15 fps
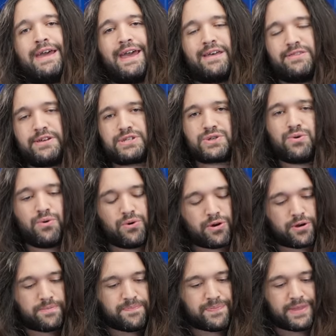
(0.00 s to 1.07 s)
And this
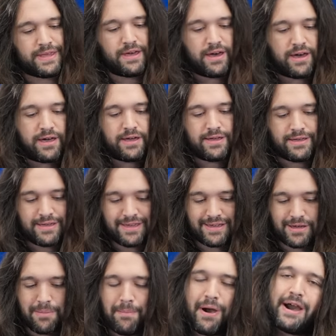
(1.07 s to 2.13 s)
cooler, uh,
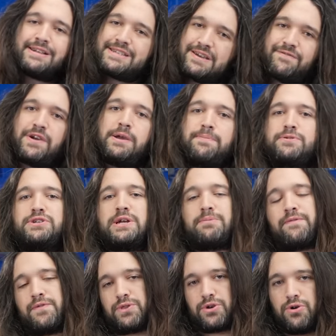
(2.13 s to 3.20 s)
it combines a vapor
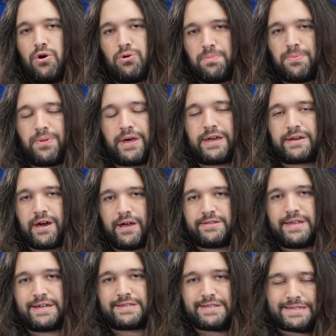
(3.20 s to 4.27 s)
chamber for the cold plate
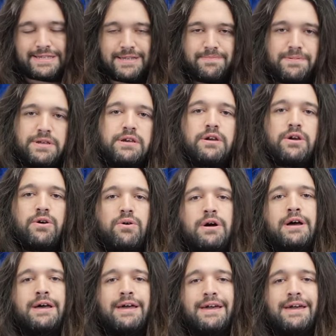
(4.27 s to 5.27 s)
contact to the C P U